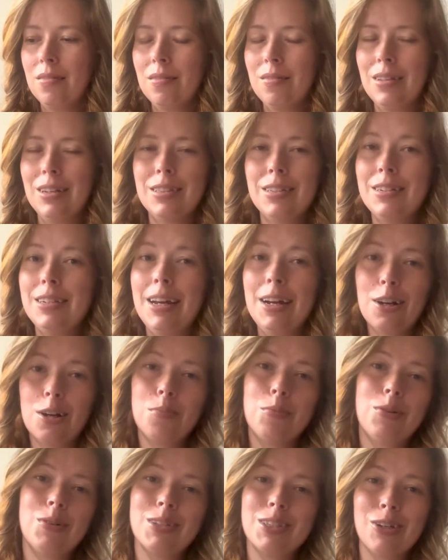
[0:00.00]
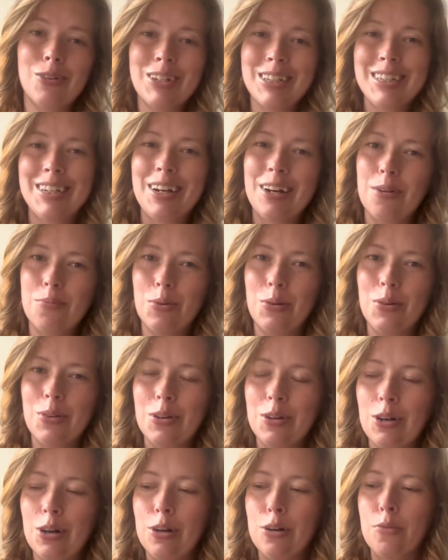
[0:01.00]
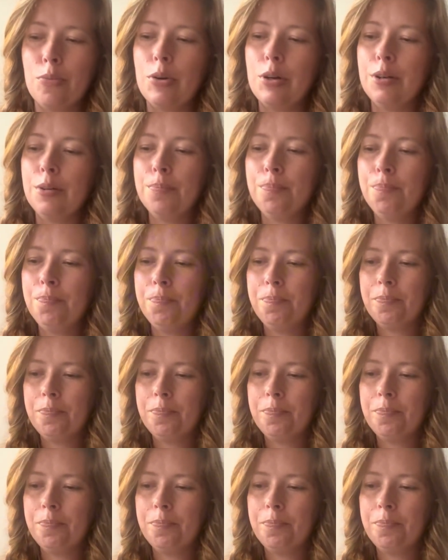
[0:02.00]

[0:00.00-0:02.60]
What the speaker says: That's terrible. It's always terrible in the garden world.